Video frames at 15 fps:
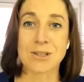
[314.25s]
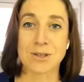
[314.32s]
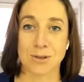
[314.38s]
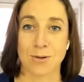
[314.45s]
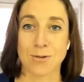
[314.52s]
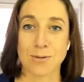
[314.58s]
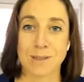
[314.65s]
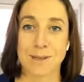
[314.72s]

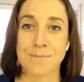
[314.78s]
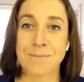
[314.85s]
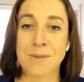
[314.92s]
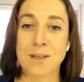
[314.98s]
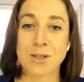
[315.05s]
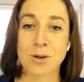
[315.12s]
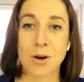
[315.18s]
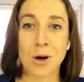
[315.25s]
salt.
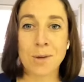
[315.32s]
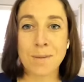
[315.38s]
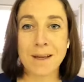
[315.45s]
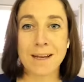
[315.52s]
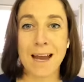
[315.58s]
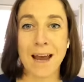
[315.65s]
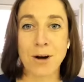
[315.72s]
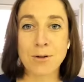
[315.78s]
So I hope
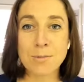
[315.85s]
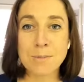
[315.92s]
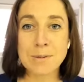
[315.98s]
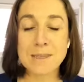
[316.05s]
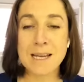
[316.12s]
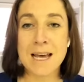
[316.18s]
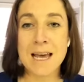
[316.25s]
that helps.